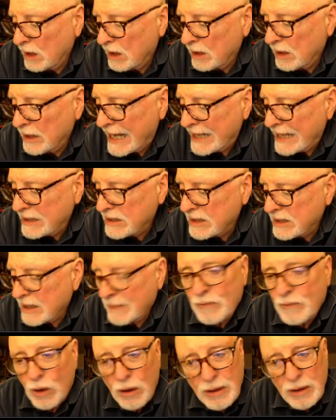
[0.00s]
that
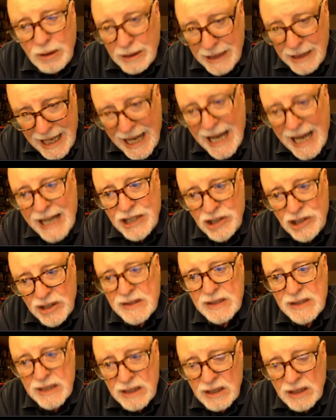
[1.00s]
um, all the
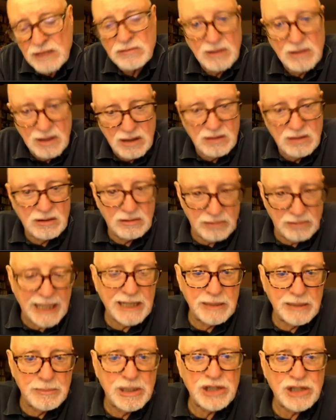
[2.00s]
actions that the
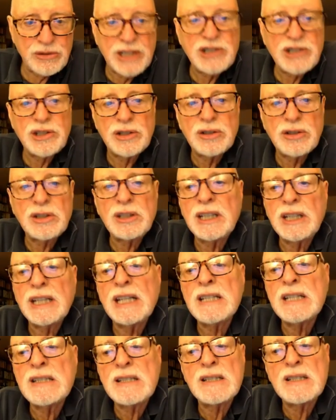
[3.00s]
Reagan administration took
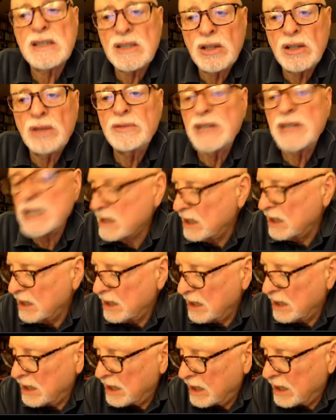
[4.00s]
against the Soviets
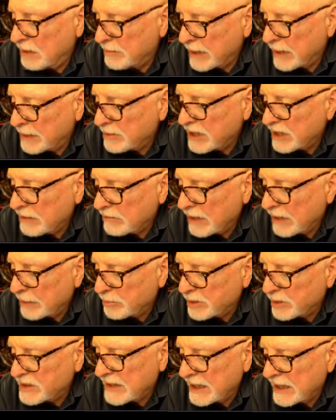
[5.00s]
uh, maybe they
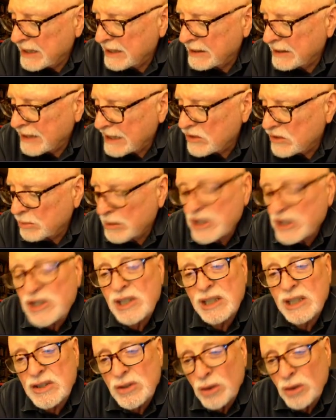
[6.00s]
represented not so much
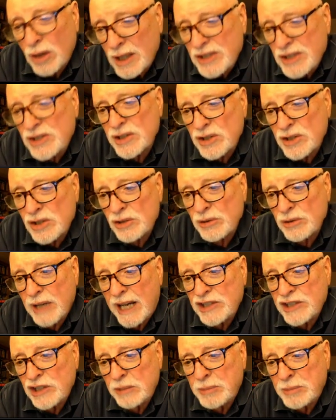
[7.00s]
an exhaustion
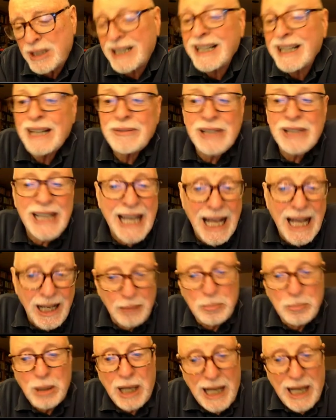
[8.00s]
strategy, but a kind of an
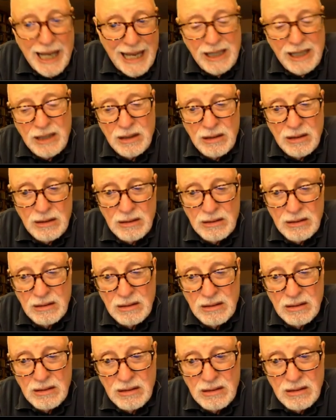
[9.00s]
alibi.
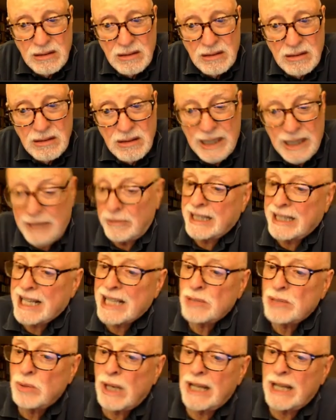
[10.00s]
Anyway,
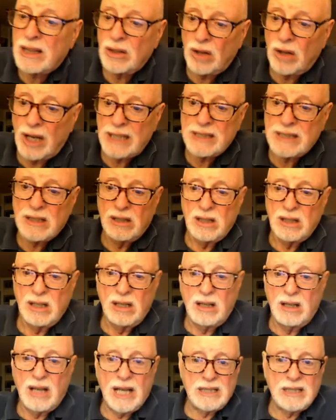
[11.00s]
that's what I thought
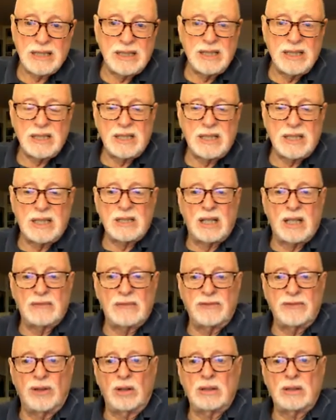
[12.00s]
as these things
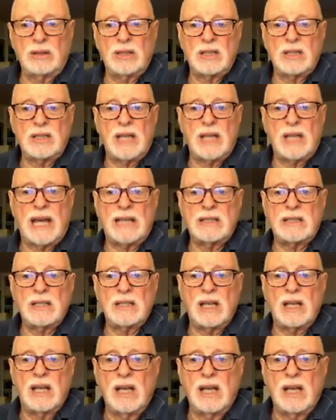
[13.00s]
unfolded, that uh,